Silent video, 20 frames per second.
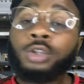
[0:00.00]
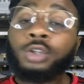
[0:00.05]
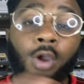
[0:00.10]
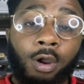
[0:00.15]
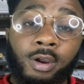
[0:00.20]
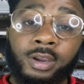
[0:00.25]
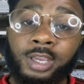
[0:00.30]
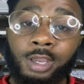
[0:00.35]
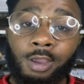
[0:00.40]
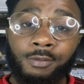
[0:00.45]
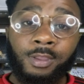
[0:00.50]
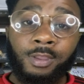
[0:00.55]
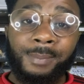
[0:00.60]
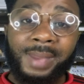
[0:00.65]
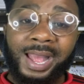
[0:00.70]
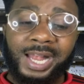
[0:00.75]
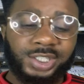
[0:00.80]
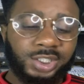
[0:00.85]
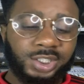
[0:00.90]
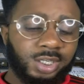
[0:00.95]
Donkey of the
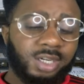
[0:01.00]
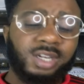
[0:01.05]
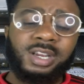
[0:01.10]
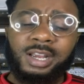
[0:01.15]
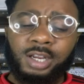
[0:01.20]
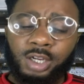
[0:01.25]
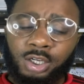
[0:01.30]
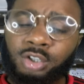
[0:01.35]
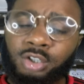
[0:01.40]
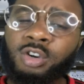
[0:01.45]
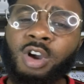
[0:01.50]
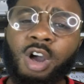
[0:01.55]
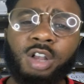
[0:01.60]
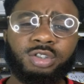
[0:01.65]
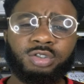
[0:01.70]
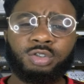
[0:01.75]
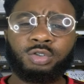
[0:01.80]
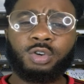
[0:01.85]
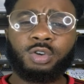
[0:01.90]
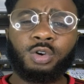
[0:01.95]
match got
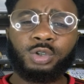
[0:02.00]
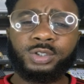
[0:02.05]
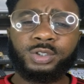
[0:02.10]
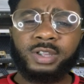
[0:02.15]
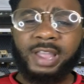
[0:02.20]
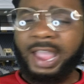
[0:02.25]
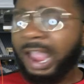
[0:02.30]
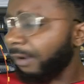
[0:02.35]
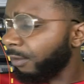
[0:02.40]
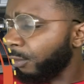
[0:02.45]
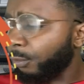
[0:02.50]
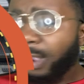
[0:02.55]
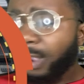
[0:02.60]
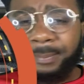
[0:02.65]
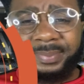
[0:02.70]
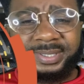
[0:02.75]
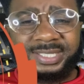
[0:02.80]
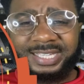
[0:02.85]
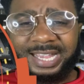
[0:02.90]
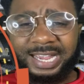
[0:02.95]
to go to Aaron
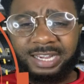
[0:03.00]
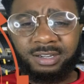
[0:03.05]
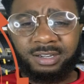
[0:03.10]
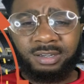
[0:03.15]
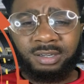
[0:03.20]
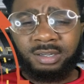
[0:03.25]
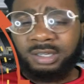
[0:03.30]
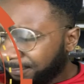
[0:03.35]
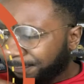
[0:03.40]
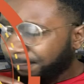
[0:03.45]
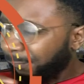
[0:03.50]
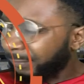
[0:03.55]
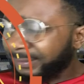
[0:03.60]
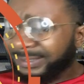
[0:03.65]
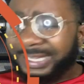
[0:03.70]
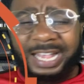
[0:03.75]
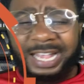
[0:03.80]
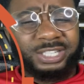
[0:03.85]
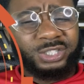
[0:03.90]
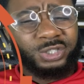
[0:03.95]
Wan-Bissaka for
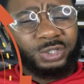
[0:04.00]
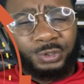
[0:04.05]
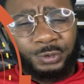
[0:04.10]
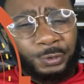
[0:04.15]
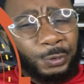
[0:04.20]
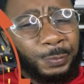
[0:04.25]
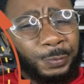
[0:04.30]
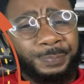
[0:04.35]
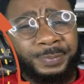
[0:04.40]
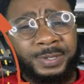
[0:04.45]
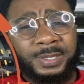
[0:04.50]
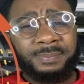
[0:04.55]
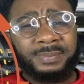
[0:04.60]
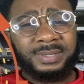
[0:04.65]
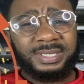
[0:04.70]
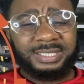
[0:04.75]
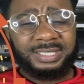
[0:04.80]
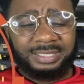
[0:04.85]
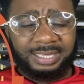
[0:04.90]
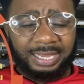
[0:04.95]
that stupid
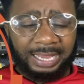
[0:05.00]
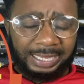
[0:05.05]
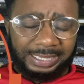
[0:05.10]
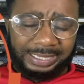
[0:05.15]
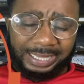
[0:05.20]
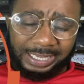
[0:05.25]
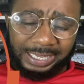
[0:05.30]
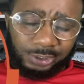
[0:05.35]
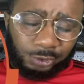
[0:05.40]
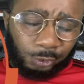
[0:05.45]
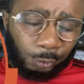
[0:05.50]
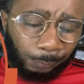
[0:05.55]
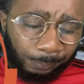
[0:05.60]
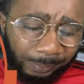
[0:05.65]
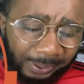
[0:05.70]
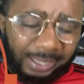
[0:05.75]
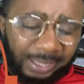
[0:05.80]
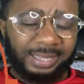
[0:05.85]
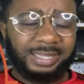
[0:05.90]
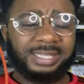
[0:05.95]
mistake, that
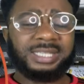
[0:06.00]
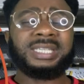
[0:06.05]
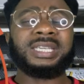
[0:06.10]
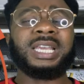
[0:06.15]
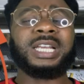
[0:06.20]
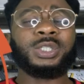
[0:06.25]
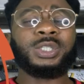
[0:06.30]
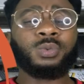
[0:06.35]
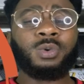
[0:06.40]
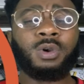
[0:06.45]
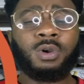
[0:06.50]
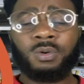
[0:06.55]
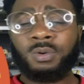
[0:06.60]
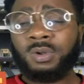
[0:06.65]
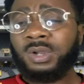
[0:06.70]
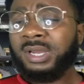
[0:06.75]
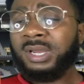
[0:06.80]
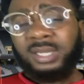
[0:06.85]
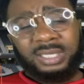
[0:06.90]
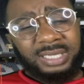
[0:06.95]
stupidity as well.
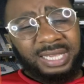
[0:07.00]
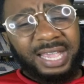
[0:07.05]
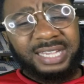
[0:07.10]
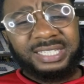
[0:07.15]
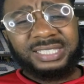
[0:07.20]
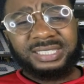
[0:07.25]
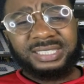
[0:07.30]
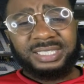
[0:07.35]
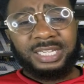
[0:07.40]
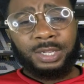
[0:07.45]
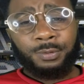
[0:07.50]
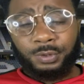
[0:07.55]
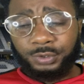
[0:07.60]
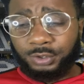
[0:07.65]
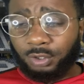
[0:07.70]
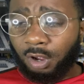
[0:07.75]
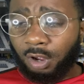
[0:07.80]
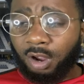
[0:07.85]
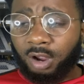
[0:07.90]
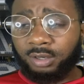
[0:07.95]
Yes, it
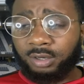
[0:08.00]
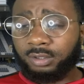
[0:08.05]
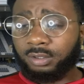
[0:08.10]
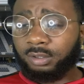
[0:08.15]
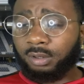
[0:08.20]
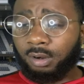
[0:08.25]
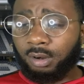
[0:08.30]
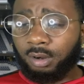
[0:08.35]
was hard.